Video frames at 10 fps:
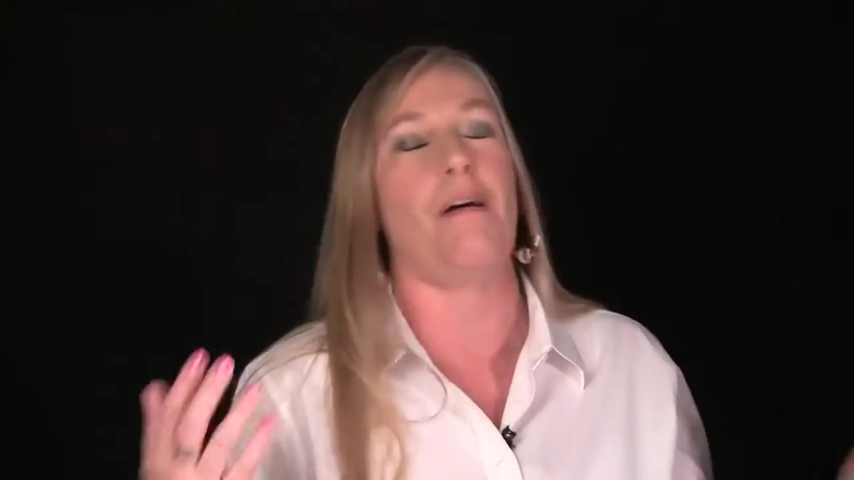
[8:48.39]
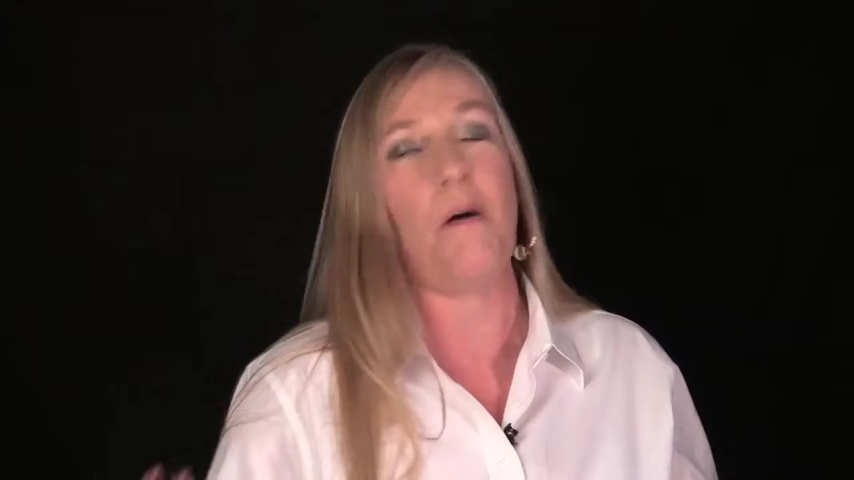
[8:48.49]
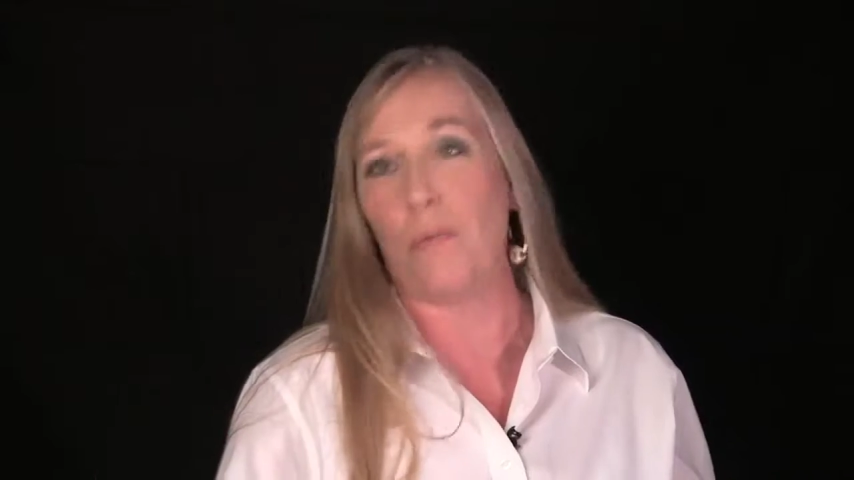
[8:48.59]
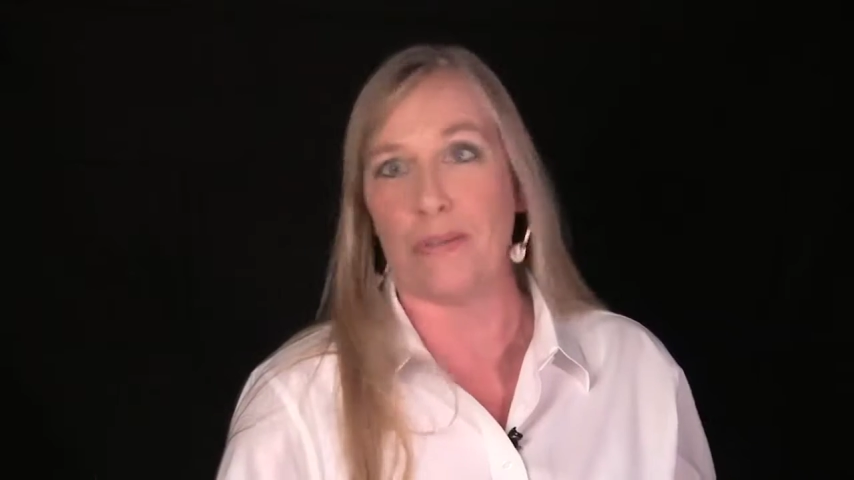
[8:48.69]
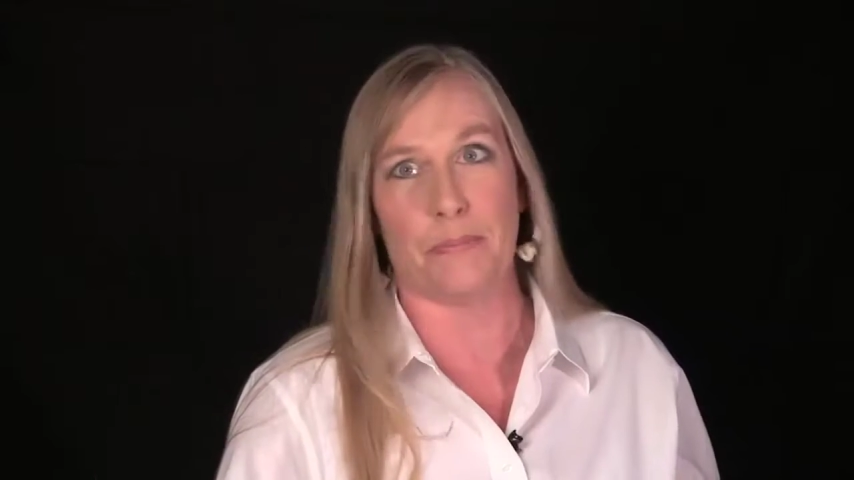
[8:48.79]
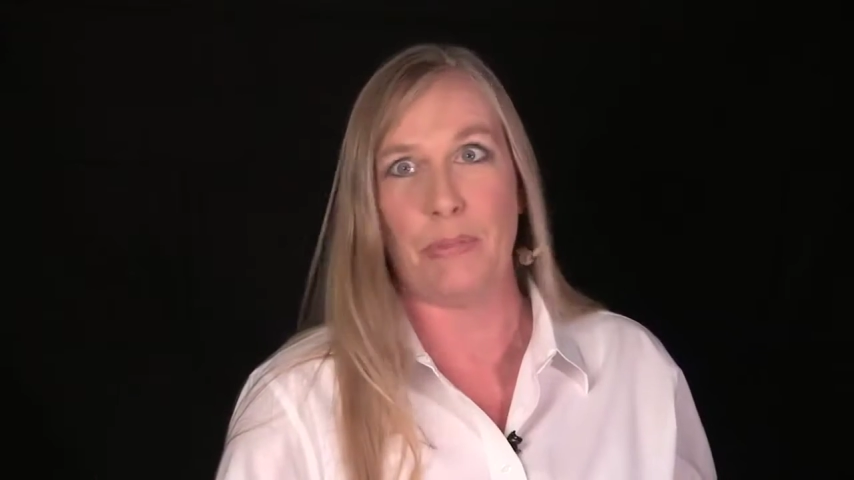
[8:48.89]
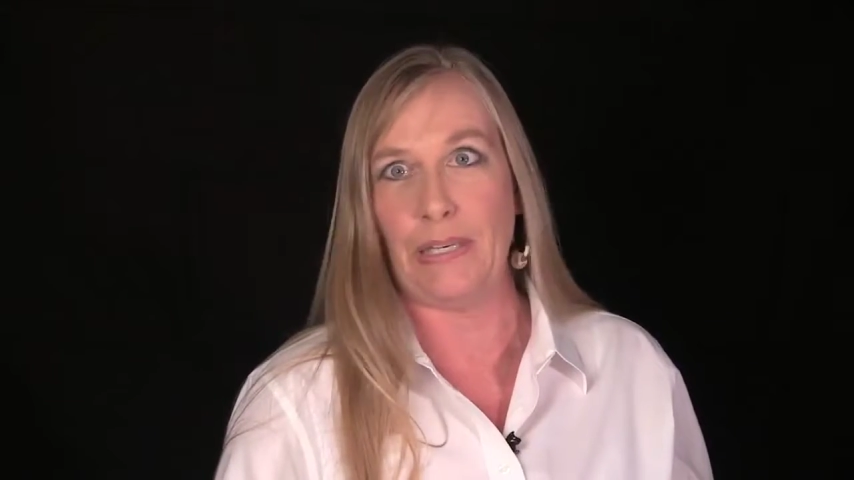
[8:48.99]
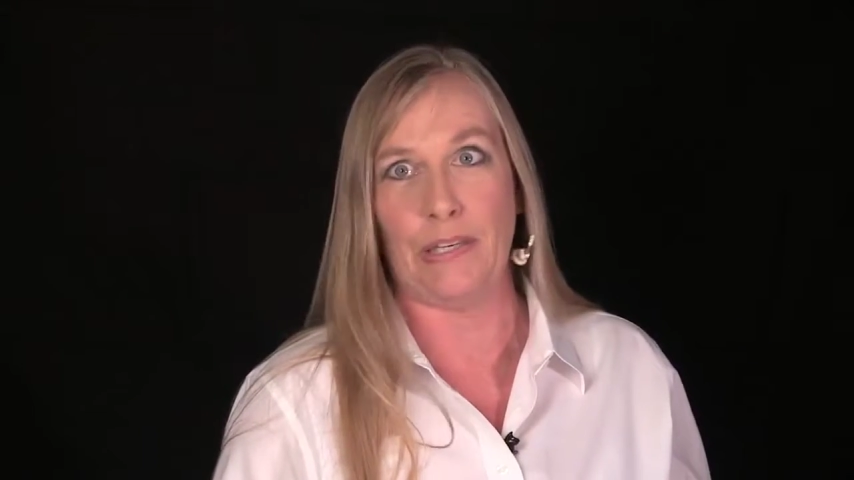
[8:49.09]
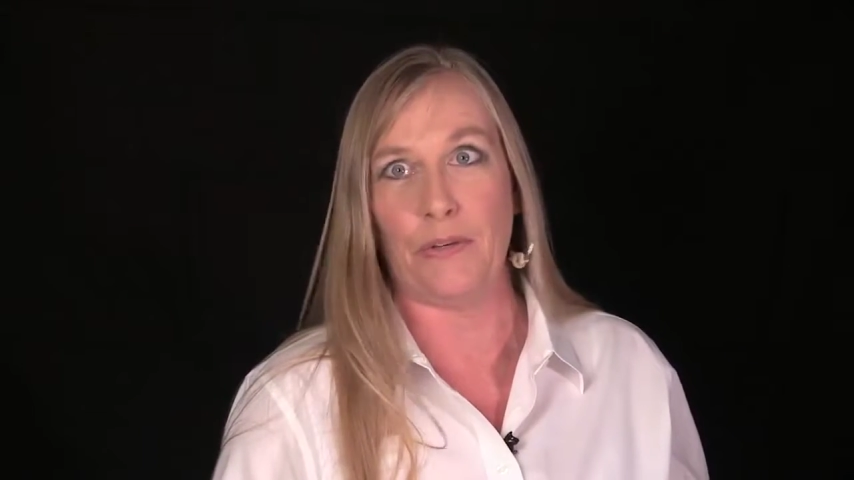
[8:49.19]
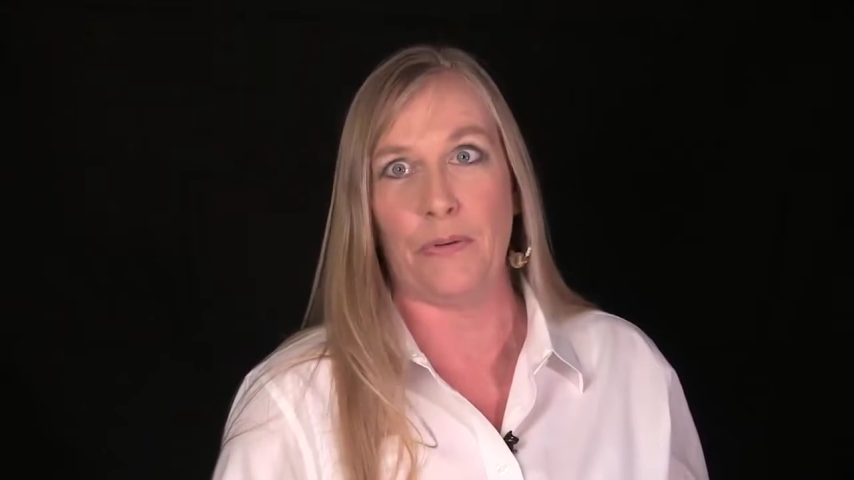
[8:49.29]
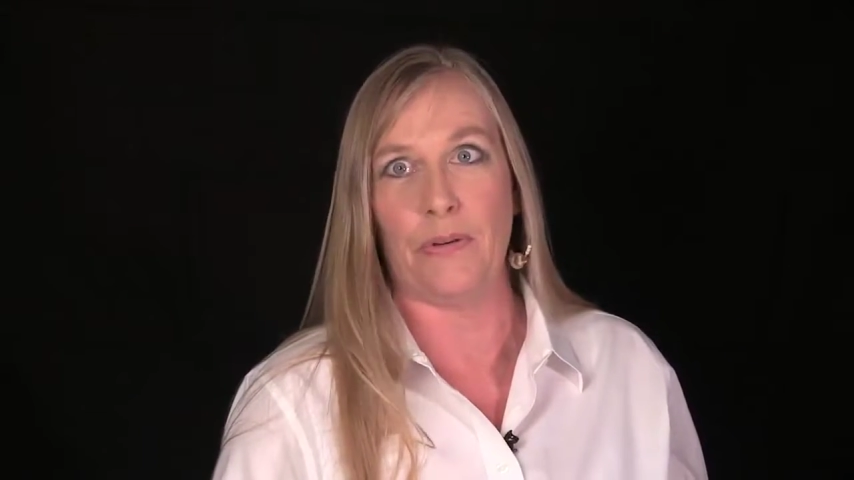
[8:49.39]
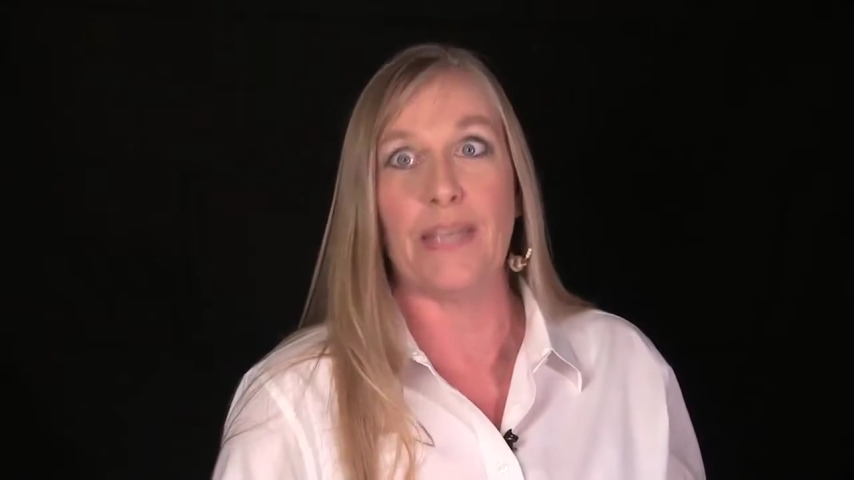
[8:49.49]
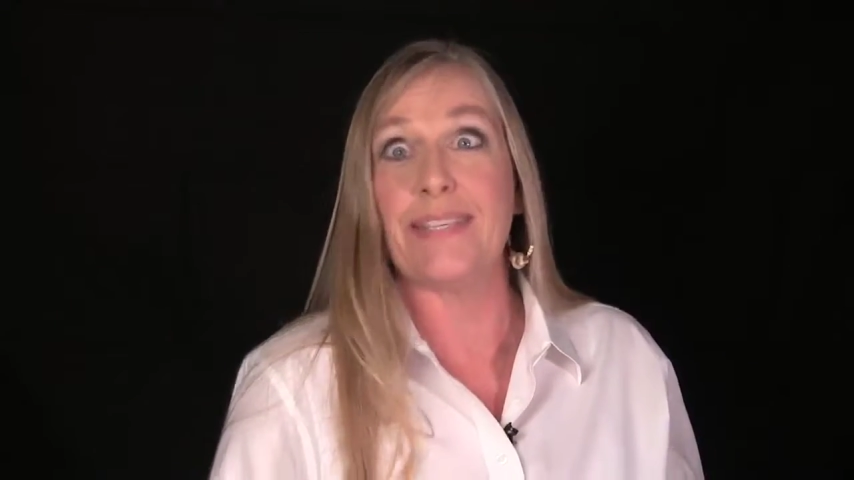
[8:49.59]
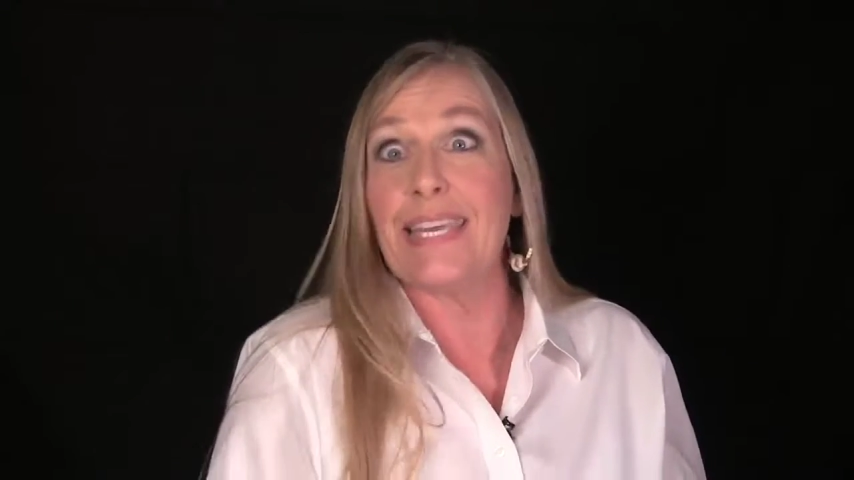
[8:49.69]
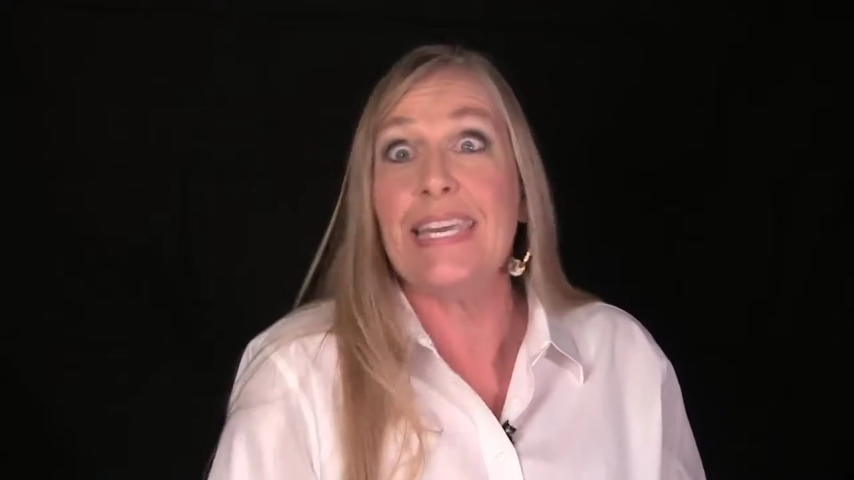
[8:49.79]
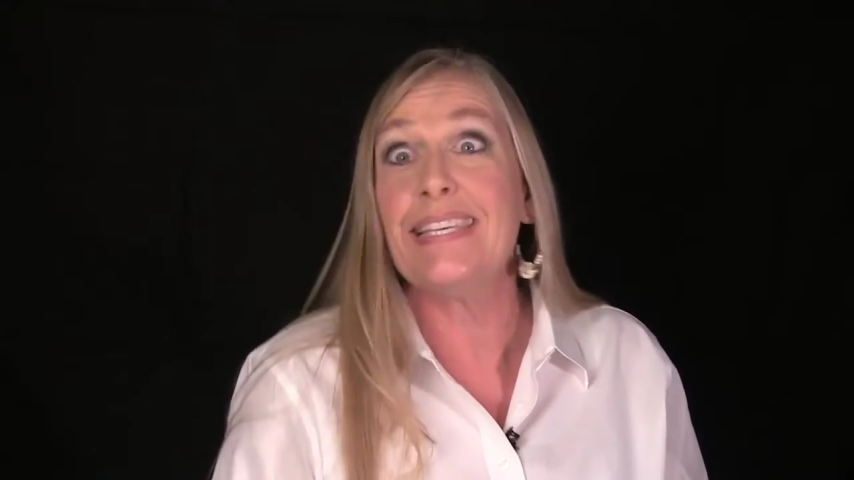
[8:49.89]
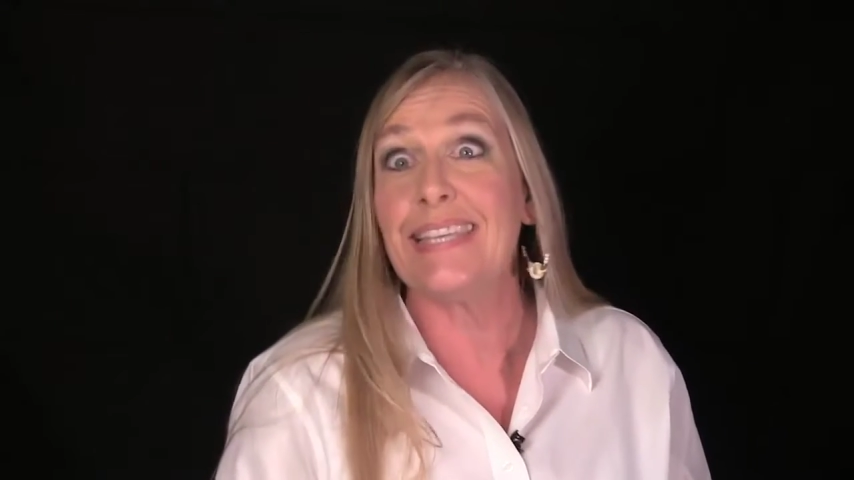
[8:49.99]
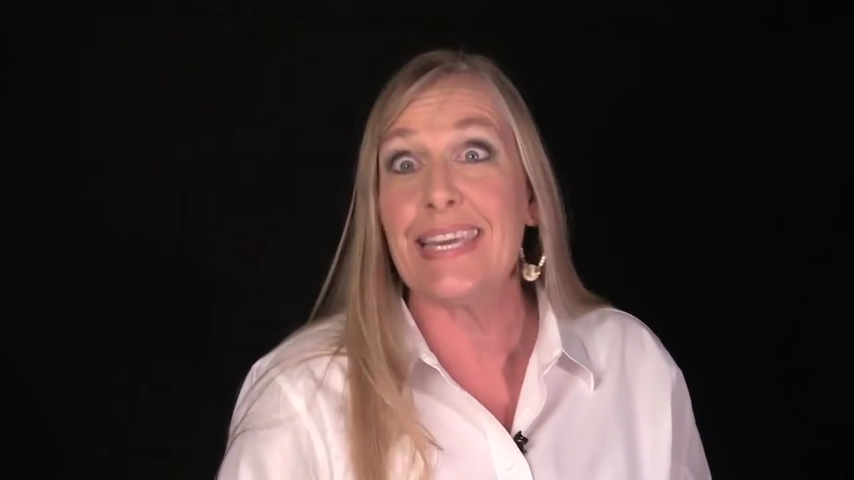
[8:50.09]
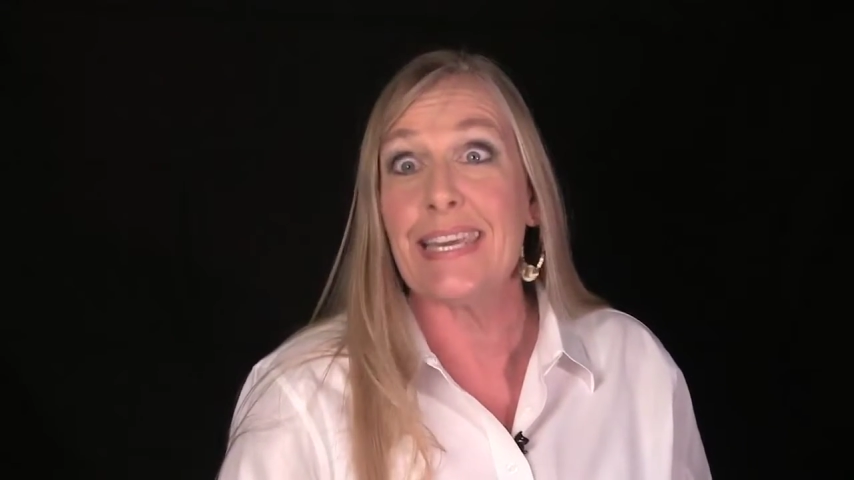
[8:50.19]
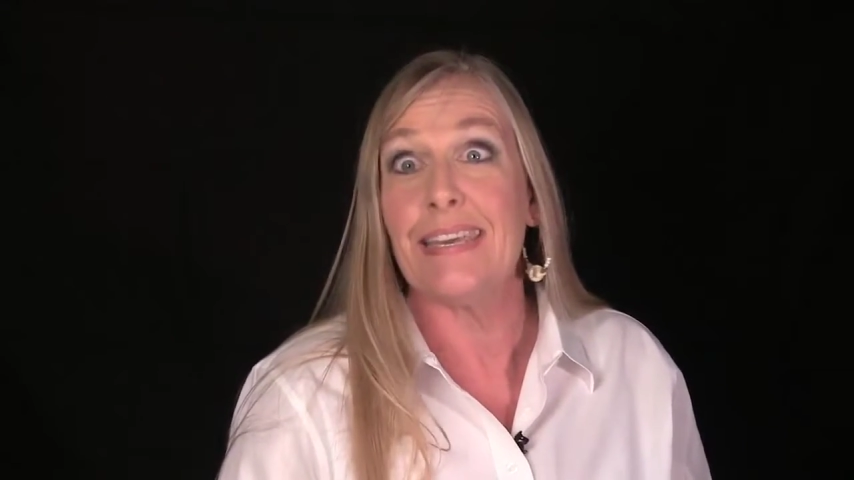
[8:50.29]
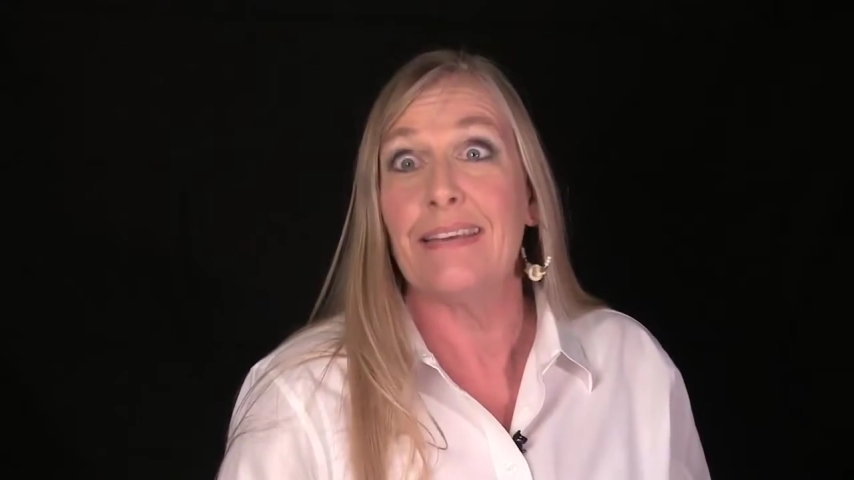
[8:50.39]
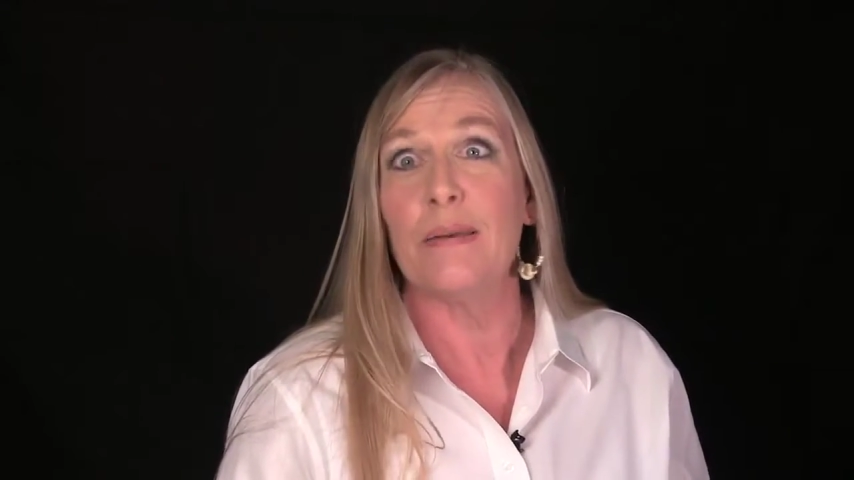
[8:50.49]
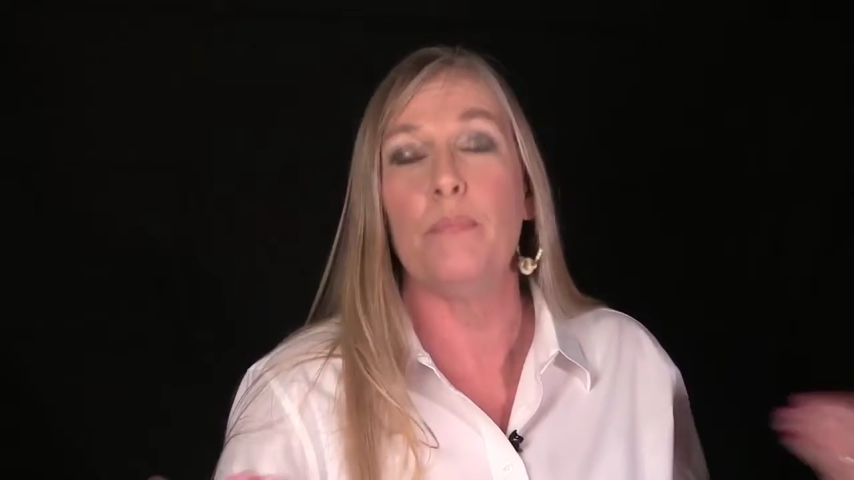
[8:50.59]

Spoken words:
always be you. It's easy.